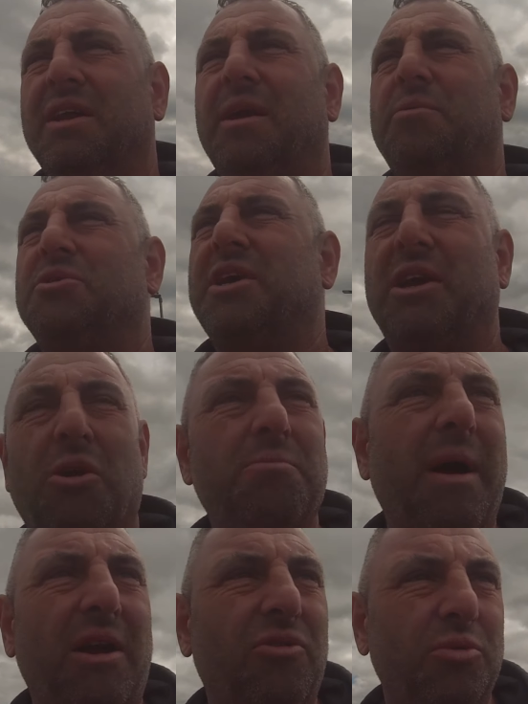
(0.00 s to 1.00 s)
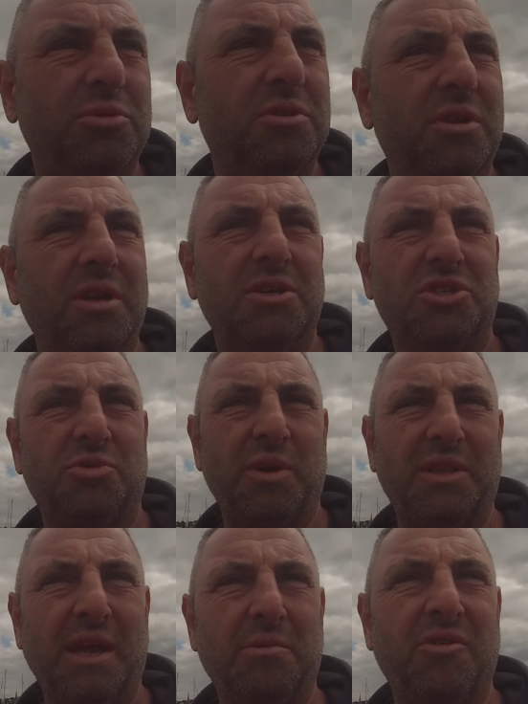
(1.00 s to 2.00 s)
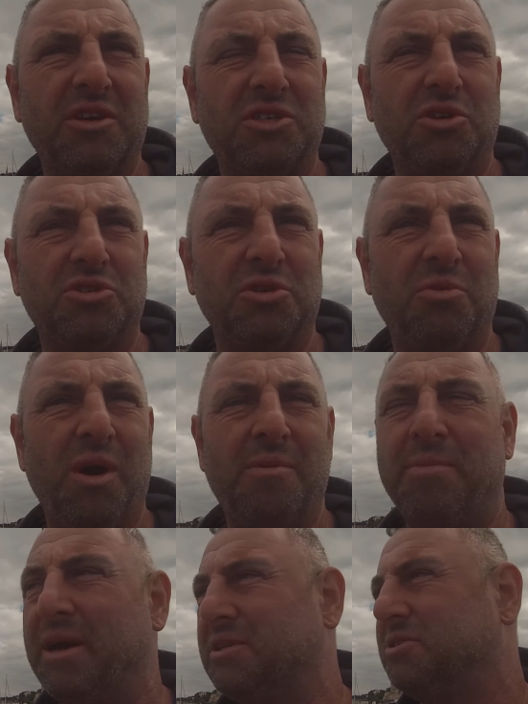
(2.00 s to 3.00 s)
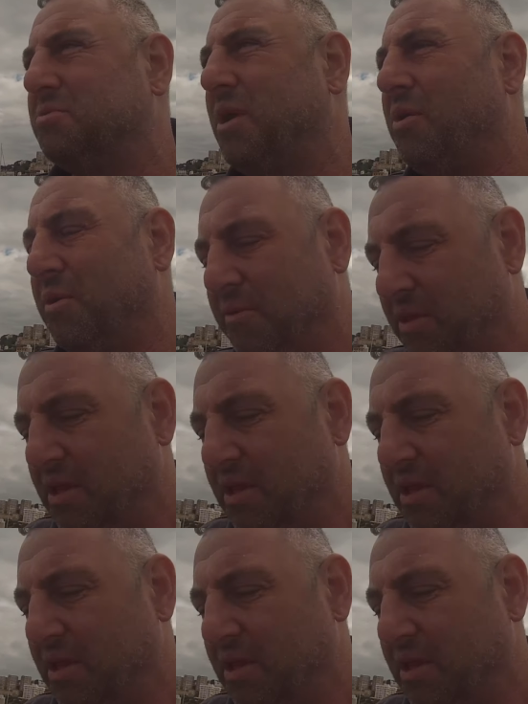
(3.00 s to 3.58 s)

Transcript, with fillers: Then we've ain't got mackerel and squid. Then we've actually got some worm baits as well.